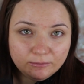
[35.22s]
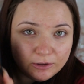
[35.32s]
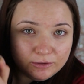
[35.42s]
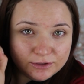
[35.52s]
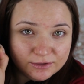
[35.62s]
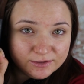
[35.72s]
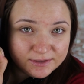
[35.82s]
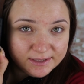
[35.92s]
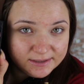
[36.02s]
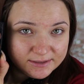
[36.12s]
Now I'm going to
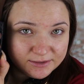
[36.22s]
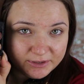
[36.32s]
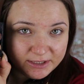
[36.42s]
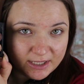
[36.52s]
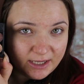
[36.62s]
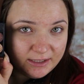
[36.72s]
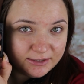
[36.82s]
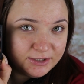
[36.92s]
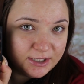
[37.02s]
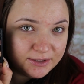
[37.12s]
use this green
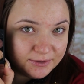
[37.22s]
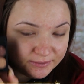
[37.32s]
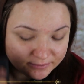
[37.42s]
eyeshadow.